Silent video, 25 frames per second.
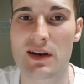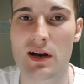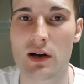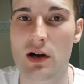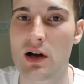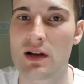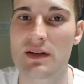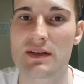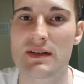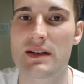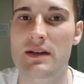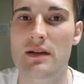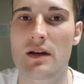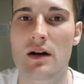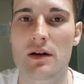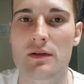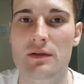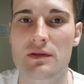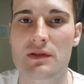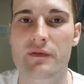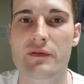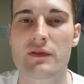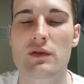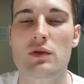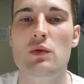I can't see that
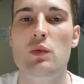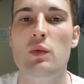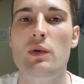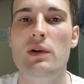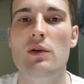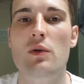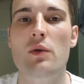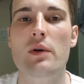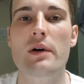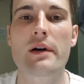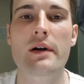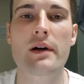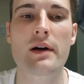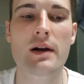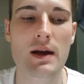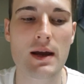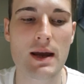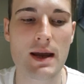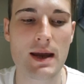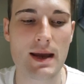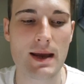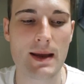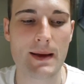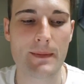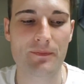Huddersfield will
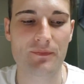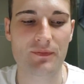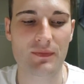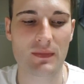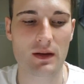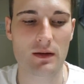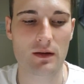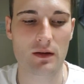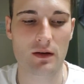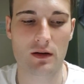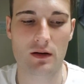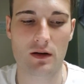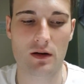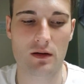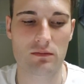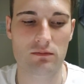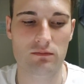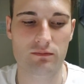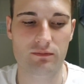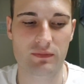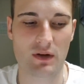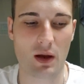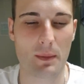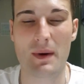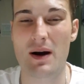
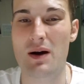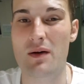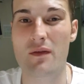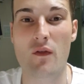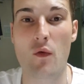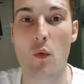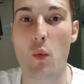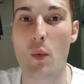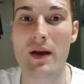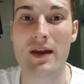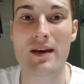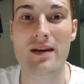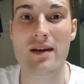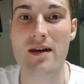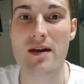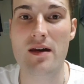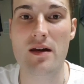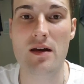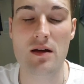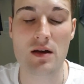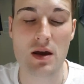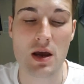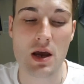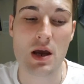come out with a win here.